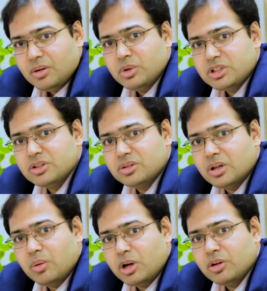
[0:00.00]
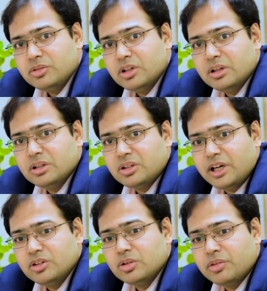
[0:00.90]
which is one of the
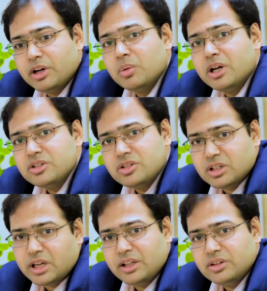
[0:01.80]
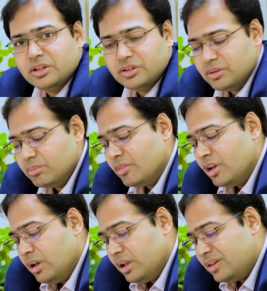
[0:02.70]
signs of advanced cancers.
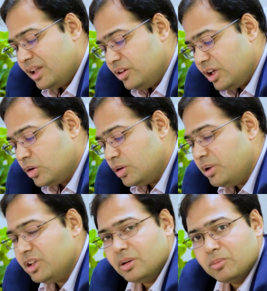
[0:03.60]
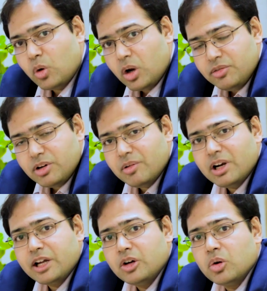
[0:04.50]
Then there could be some
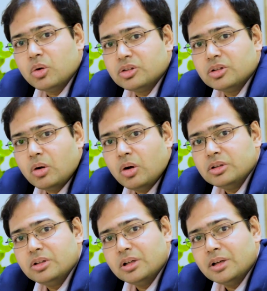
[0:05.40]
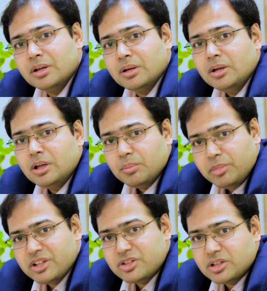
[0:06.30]
cauliflower-like growth on the
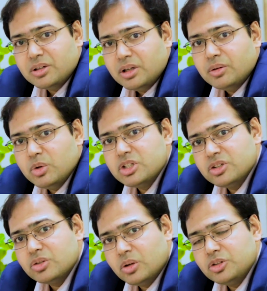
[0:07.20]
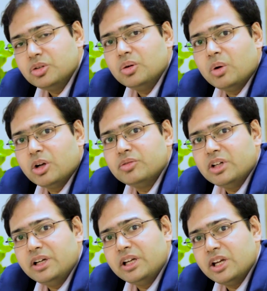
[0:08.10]
breast, which is also one of
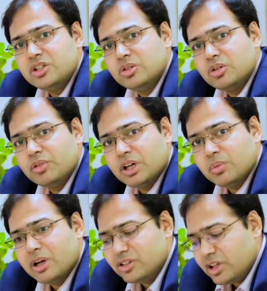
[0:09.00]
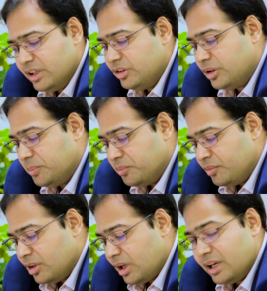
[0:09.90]
the indications of an advanced cancer.
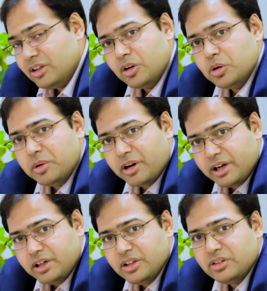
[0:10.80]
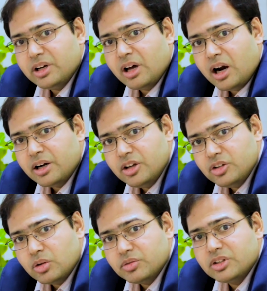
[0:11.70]
And there could be redness and
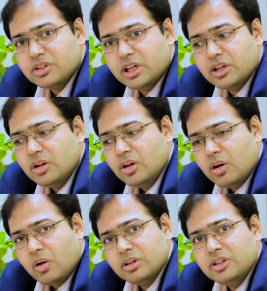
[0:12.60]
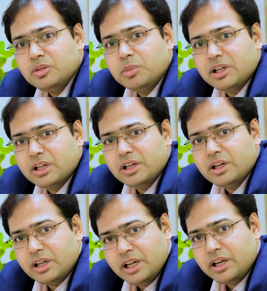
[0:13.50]
hardness of the skin on this
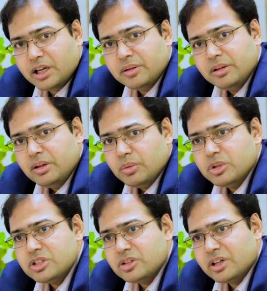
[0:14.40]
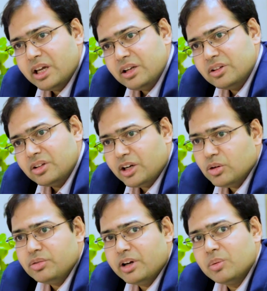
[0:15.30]
particular area, which is again a
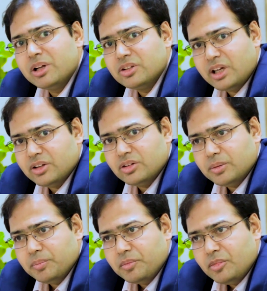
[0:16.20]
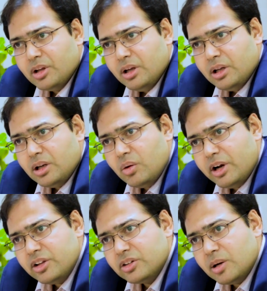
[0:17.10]
sign of advanced cancer. Now
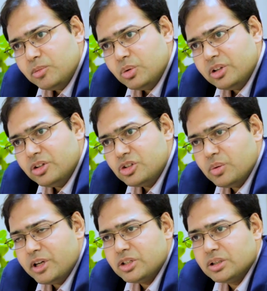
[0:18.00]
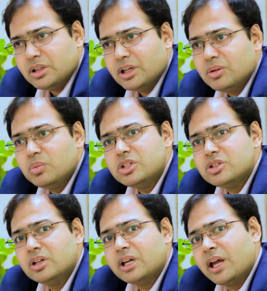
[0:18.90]
let us come to a situation in
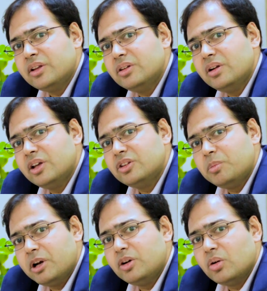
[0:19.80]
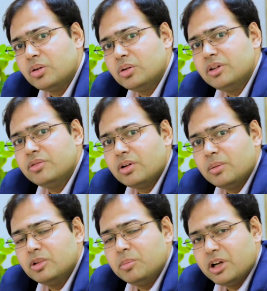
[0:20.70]
which the cancer has spread not only
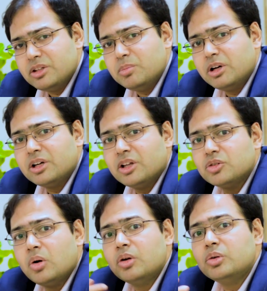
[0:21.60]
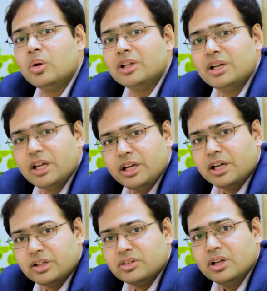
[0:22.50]
from the breast, but it has gone to other
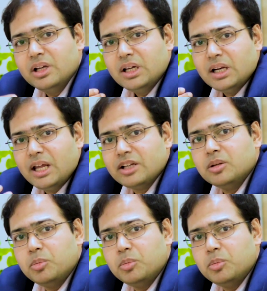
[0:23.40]
areas like the